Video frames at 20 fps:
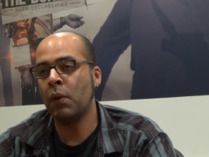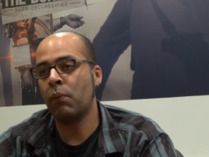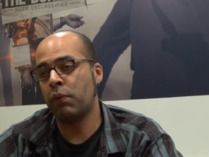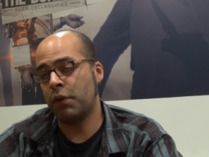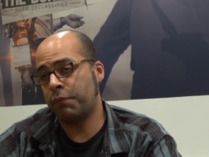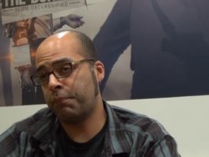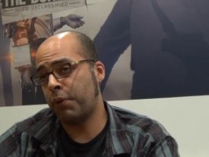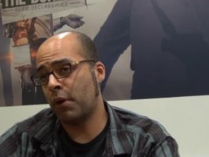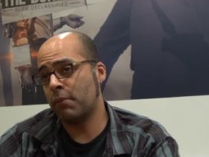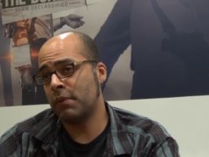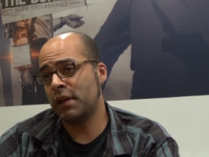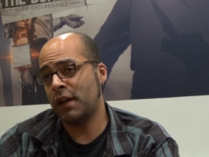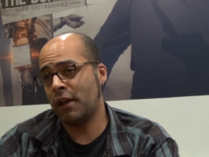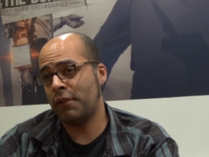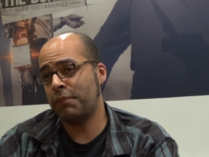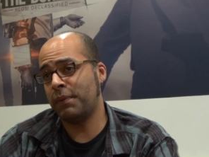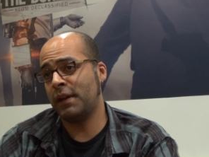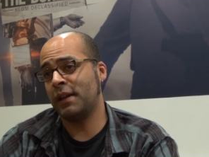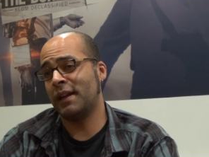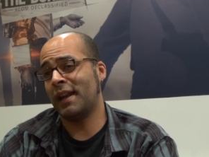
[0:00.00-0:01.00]
With
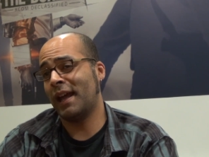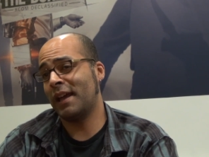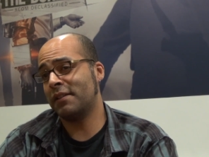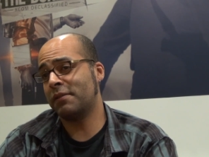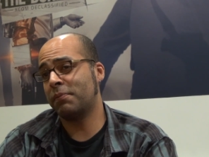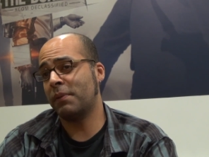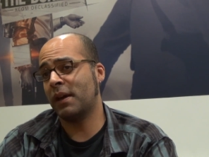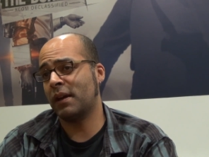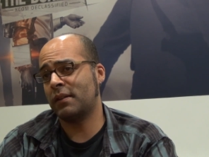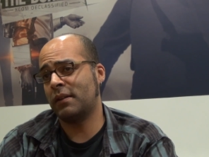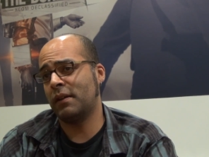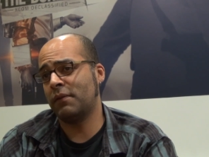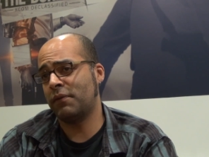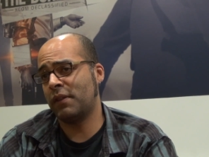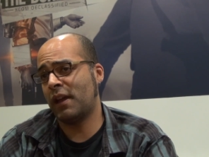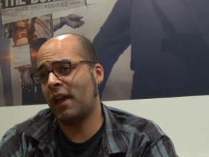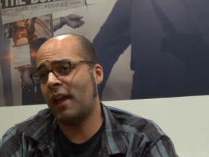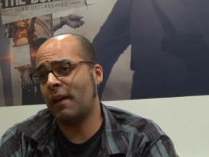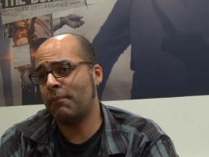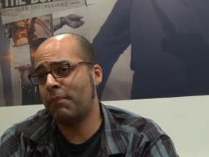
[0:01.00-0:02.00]
permadeath being an aspect of
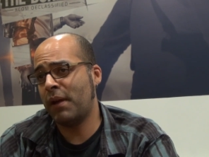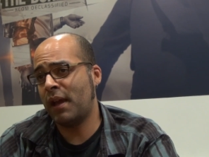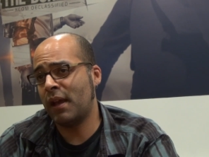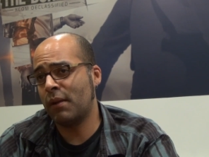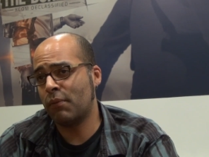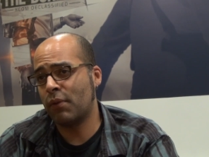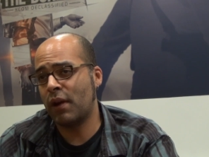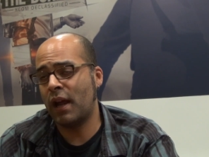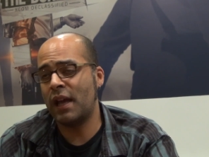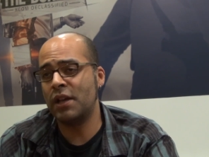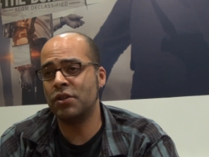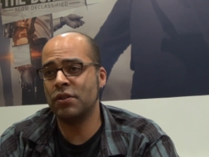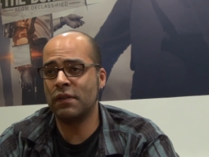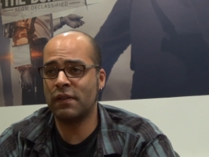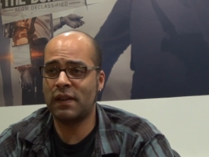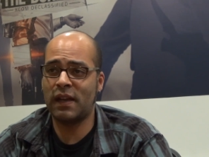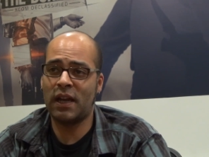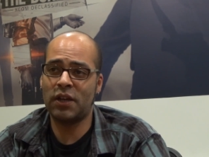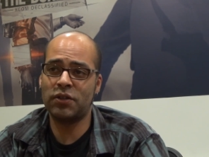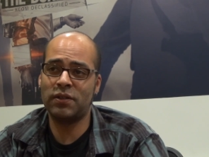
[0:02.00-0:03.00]
the campaign where
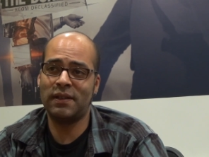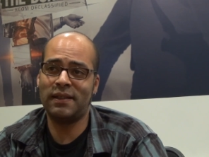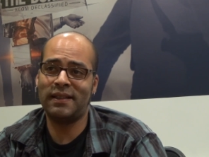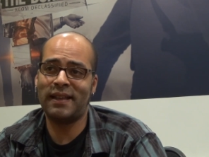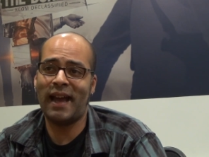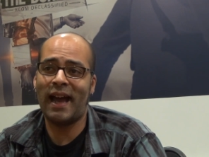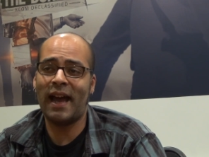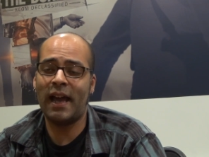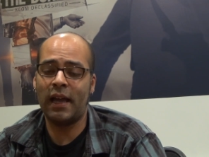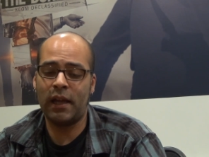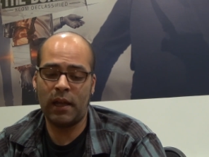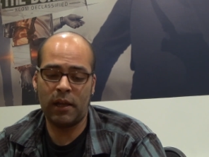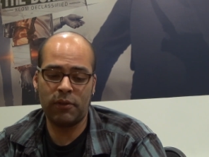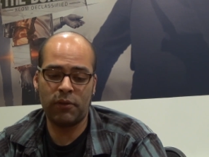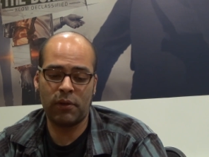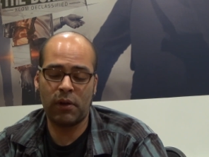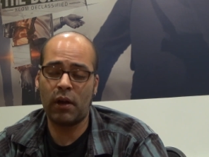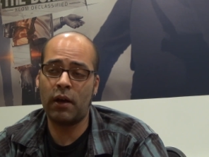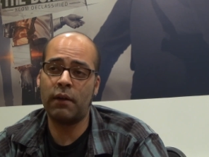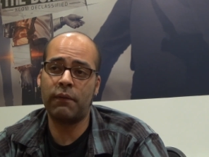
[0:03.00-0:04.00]
agents can actually die
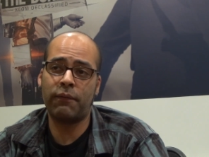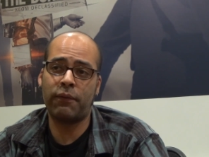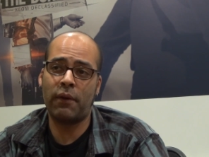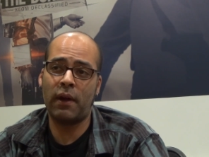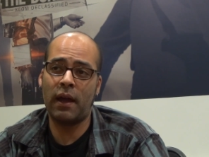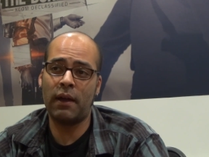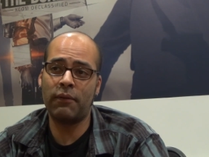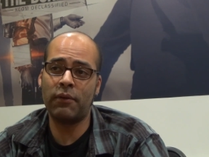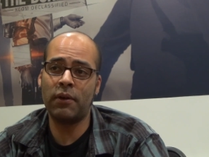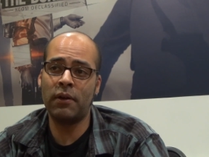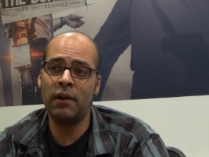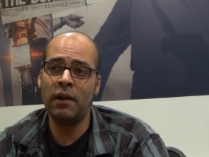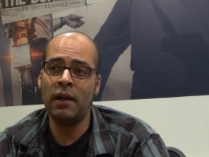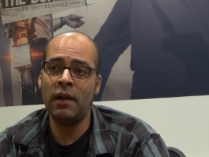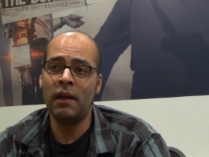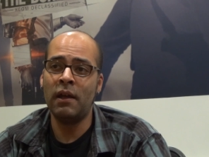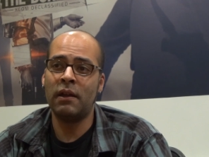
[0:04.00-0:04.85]
and they're gone forever,